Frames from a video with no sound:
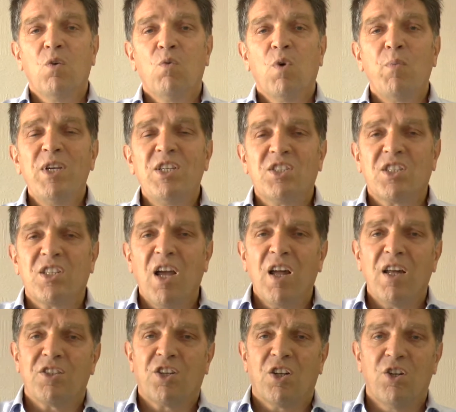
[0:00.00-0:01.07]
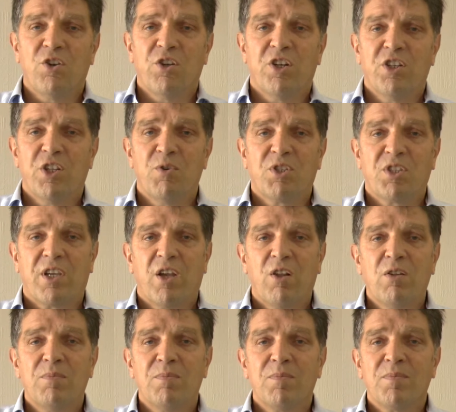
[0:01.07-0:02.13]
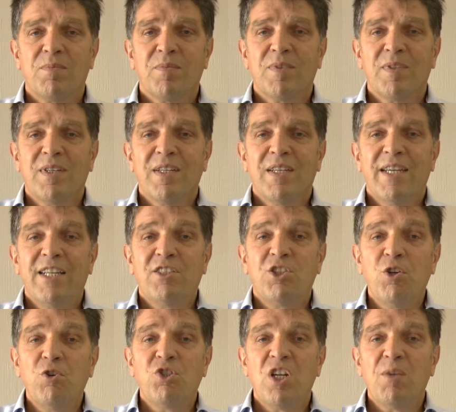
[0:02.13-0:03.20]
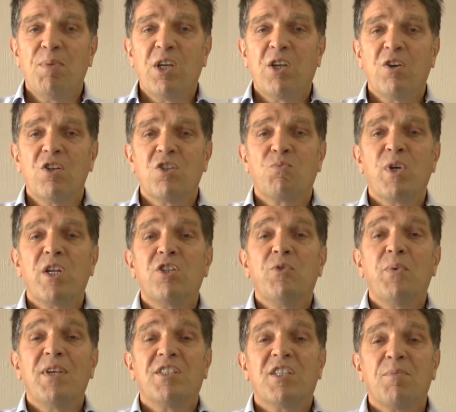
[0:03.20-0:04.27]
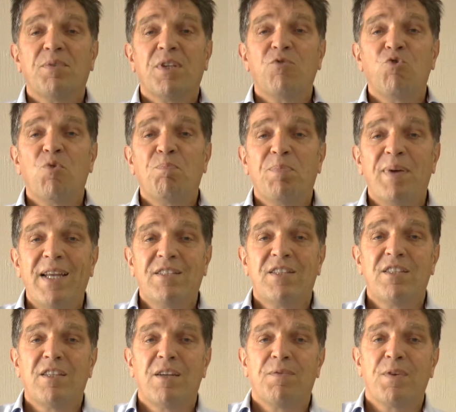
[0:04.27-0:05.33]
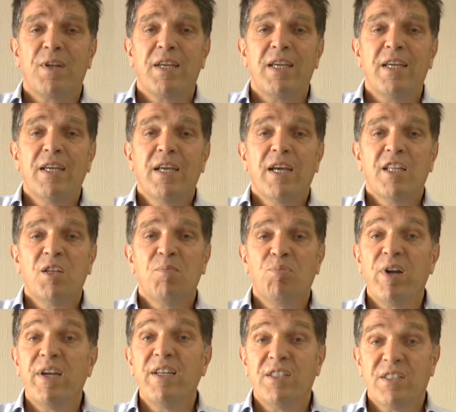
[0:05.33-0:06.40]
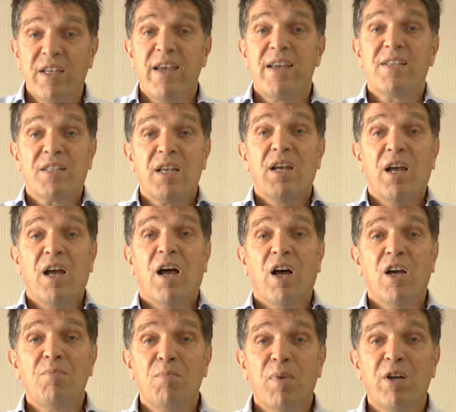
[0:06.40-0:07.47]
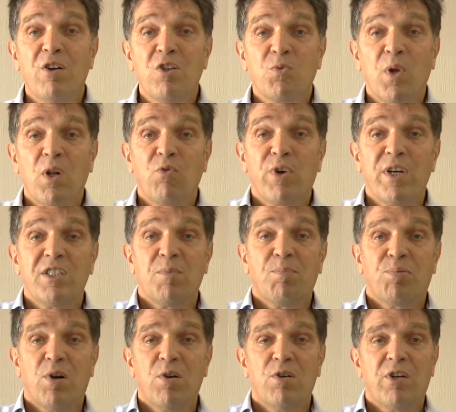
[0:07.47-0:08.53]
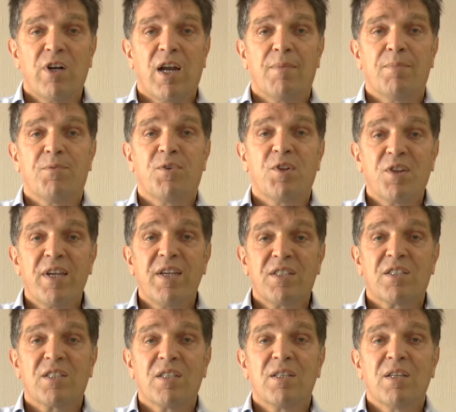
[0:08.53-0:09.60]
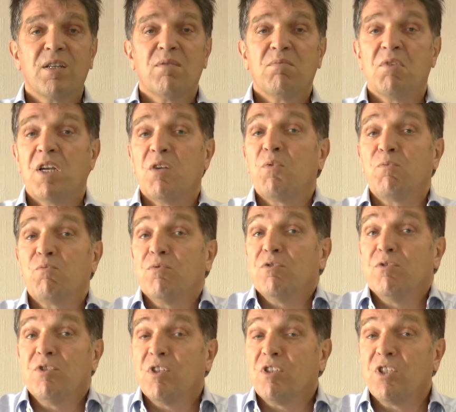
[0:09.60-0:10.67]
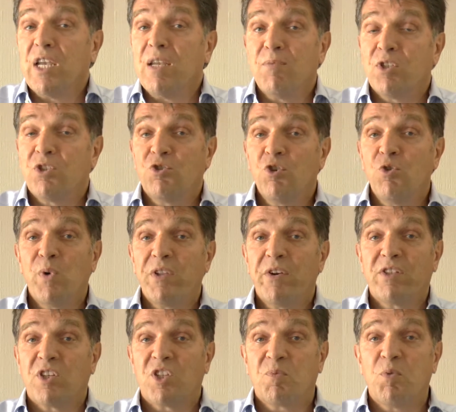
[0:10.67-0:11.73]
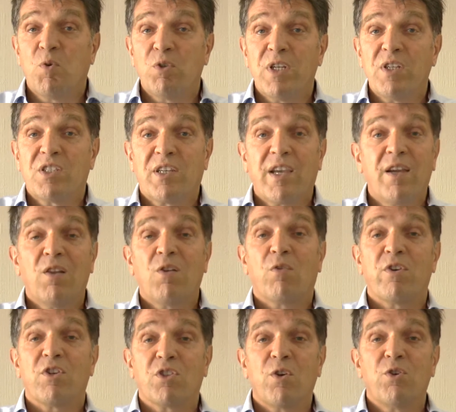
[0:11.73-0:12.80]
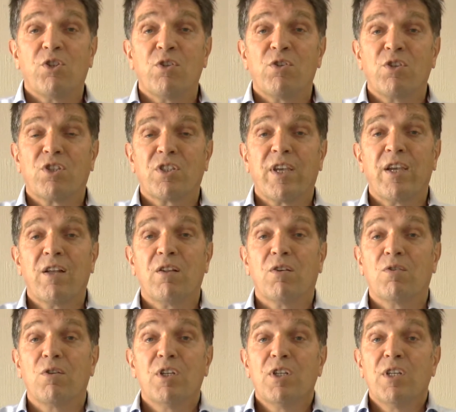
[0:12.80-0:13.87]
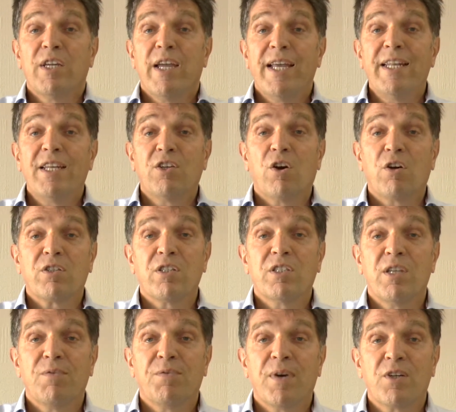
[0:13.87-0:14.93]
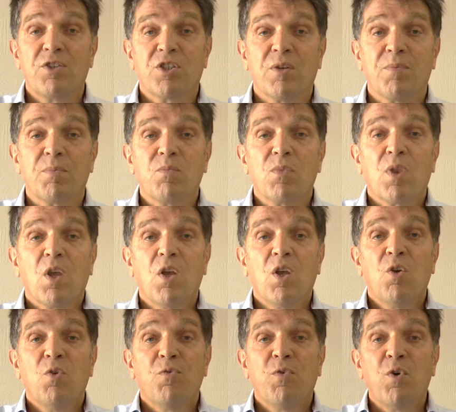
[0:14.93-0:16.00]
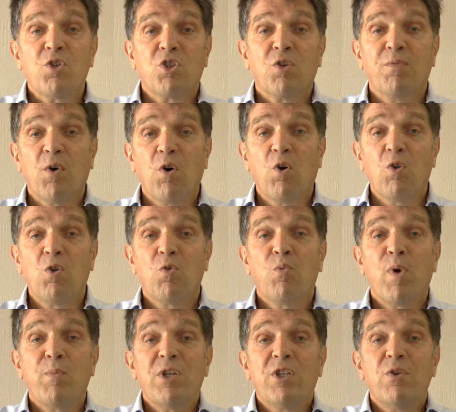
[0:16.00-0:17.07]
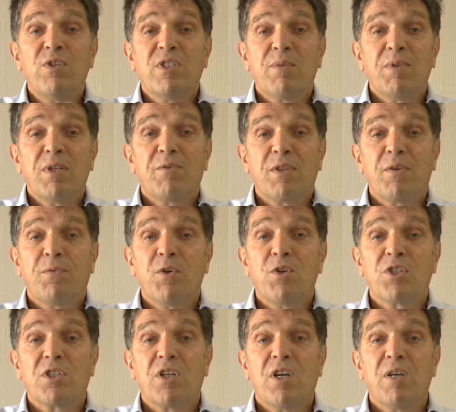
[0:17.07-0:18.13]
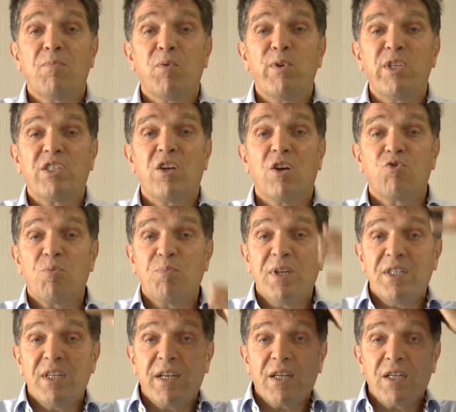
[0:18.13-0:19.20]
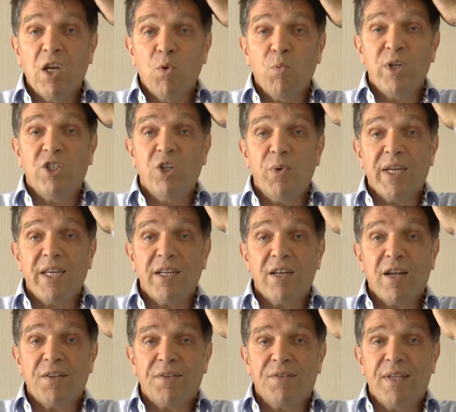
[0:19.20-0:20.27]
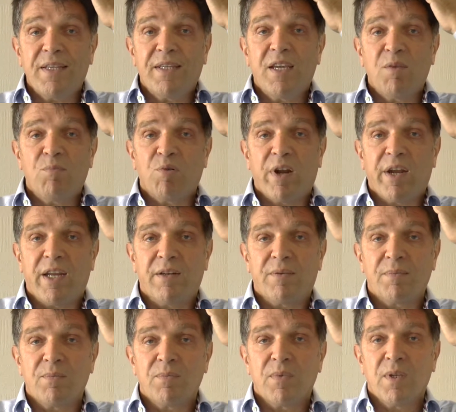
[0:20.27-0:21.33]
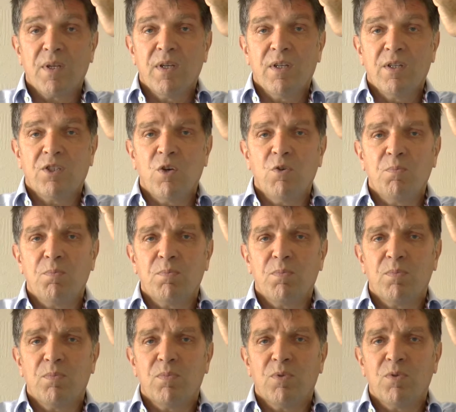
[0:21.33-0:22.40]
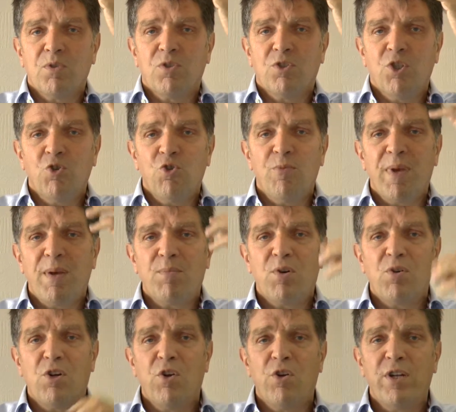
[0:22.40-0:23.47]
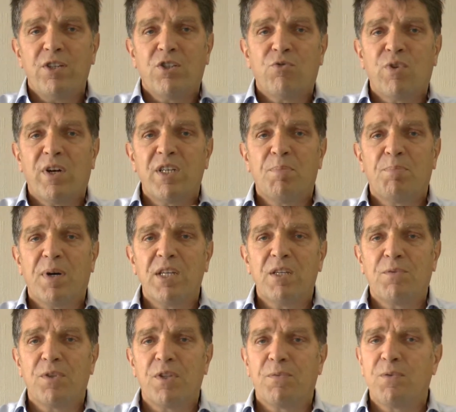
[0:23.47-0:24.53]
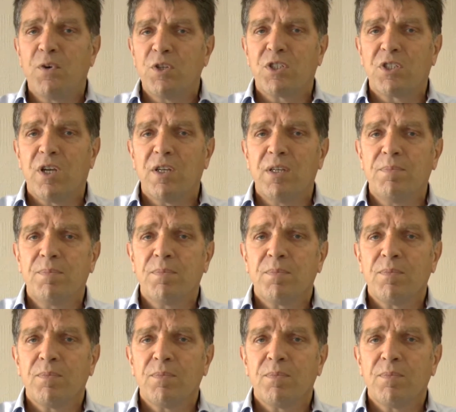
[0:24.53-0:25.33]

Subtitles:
When we start to learn a new skill, it's usually because we're doing something repetitively and the brain says, I might as well write a program for this. Now, the same is true whether it's a sporting skill or a social skill or any cognitive function. First of all, when we do something for the first time, when we start repeating it, we're doing it in our thinking brain. So, do you remember learning to ride a bike for the first time?